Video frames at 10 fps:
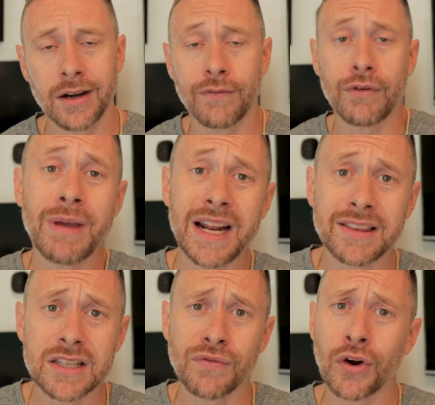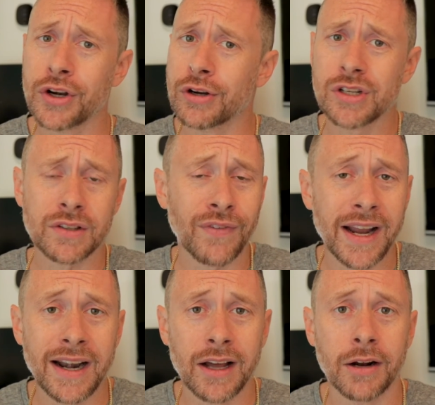And made it this far and you're just
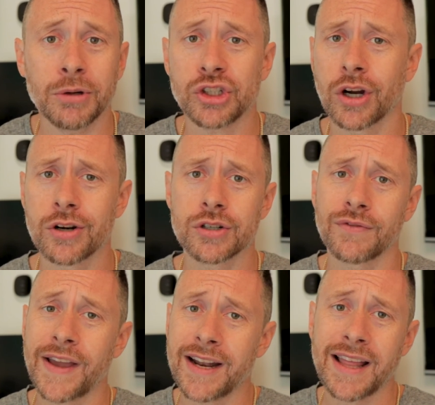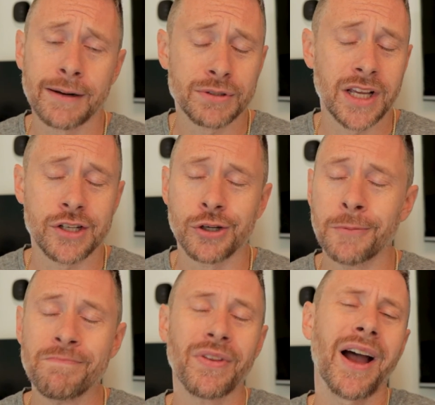finding out I'm a Chargers fan and that upsets you,